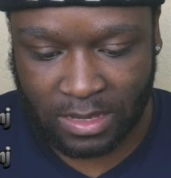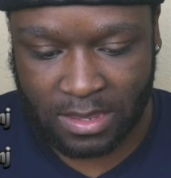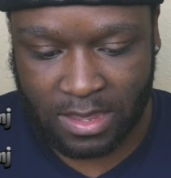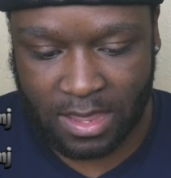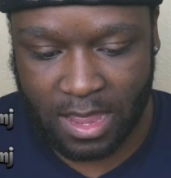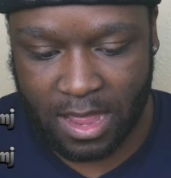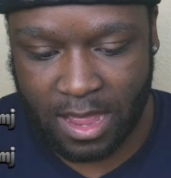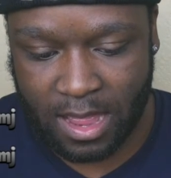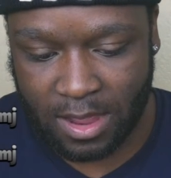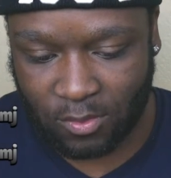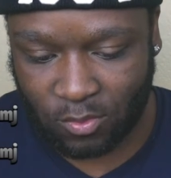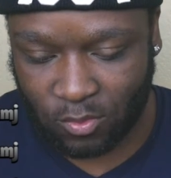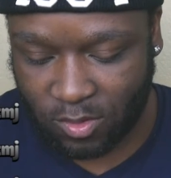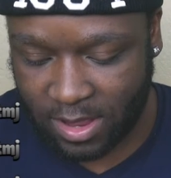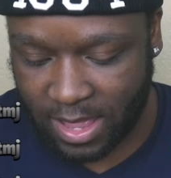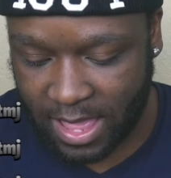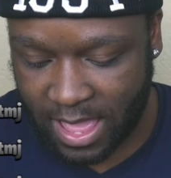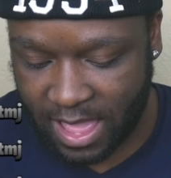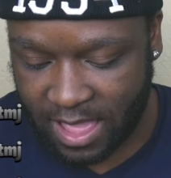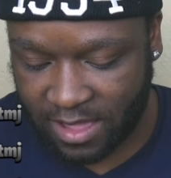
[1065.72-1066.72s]
We'll
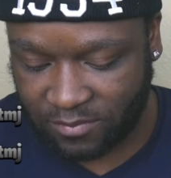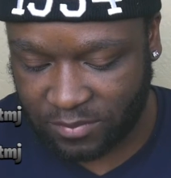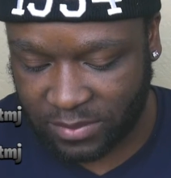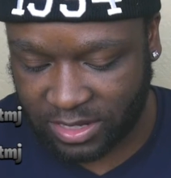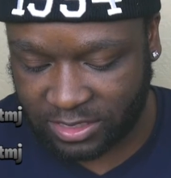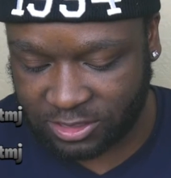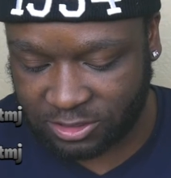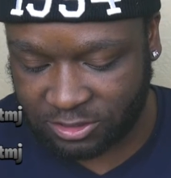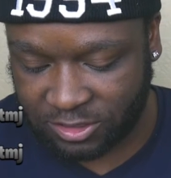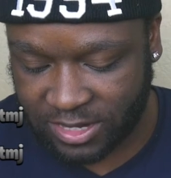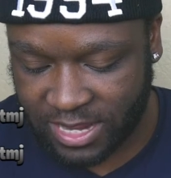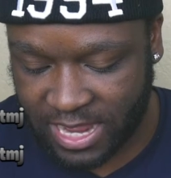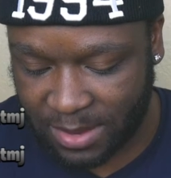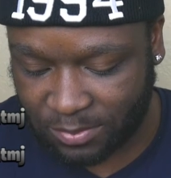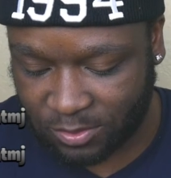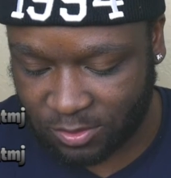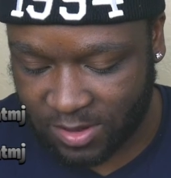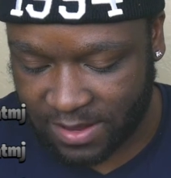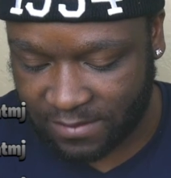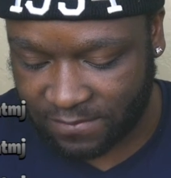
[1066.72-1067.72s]
have Main Street
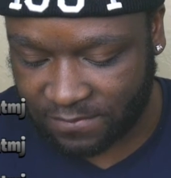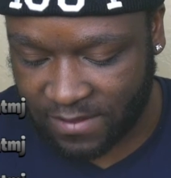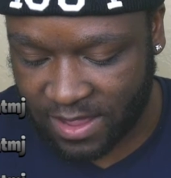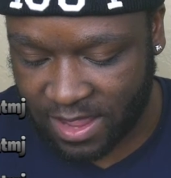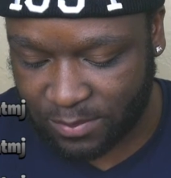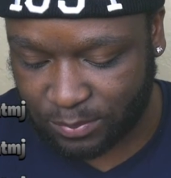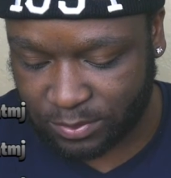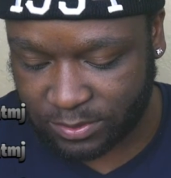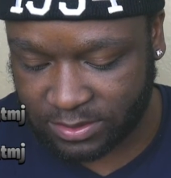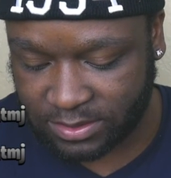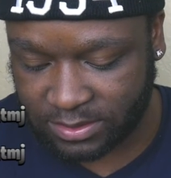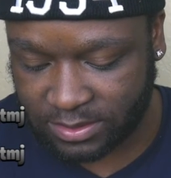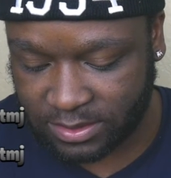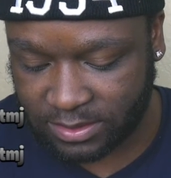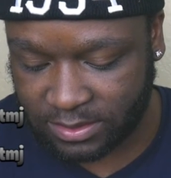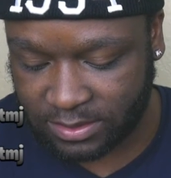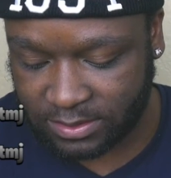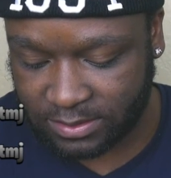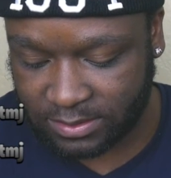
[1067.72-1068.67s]
Capital at 5%.